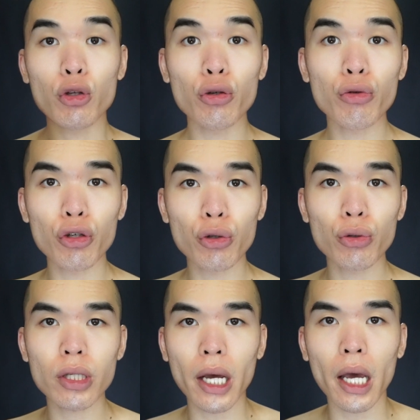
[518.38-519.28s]
you
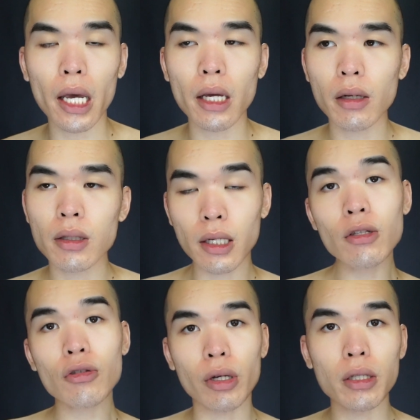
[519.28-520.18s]
use a
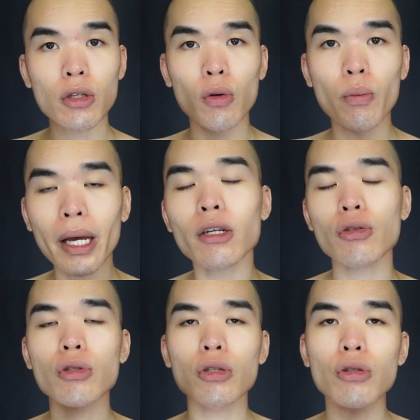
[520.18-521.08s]
sunscreen. So make
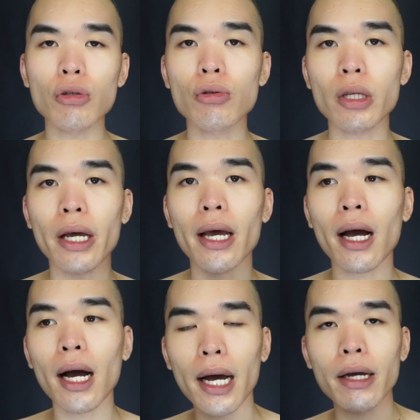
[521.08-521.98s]
sure you use a
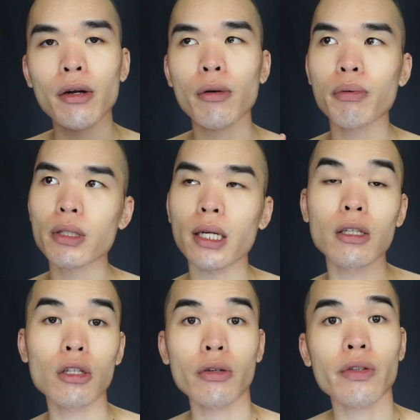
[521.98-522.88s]
higher
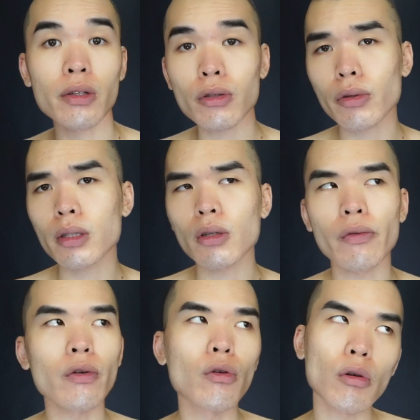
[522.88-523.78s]
percentage of sunscreen. So
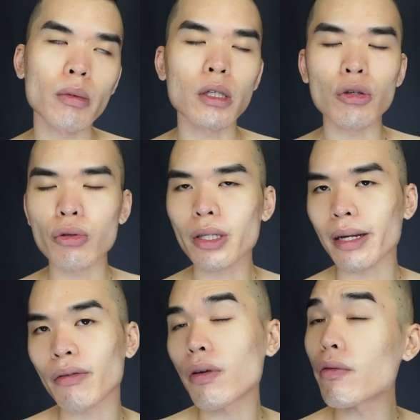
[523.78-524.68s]
if you normally use
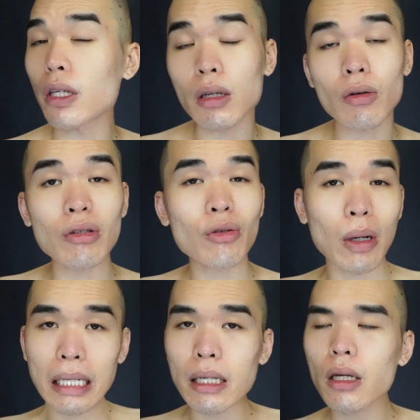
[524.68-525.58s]
like a 15 or
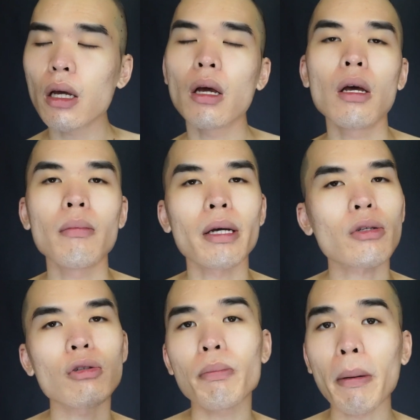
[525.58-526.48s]
20, make
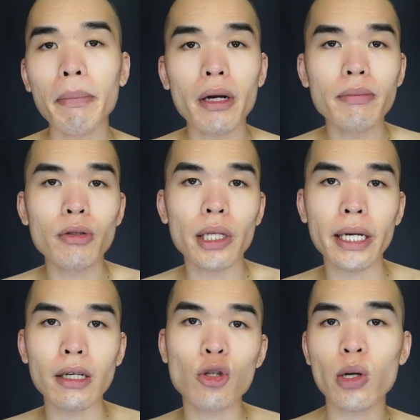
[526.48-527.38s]
sure you bump it up to
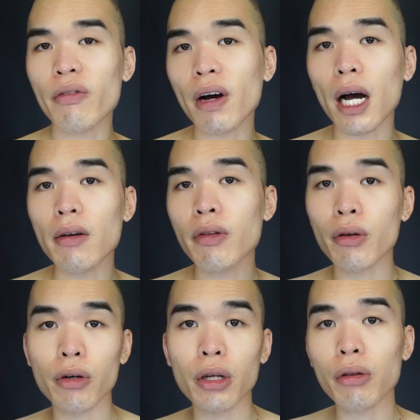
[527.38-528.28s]
like a 25,
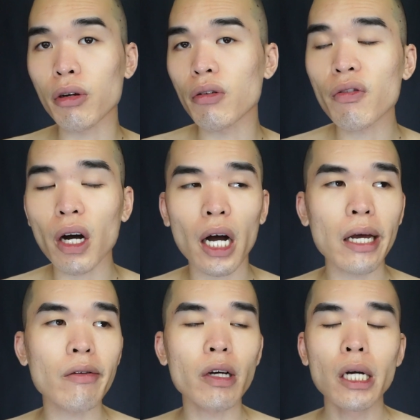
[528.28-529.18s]
30,
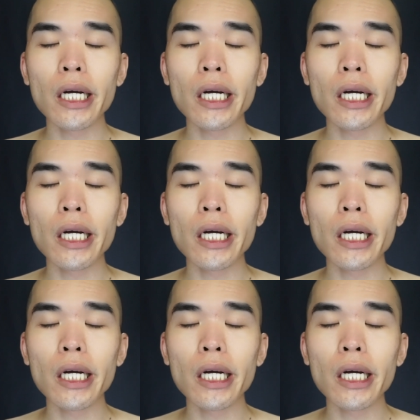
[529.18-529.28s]
35,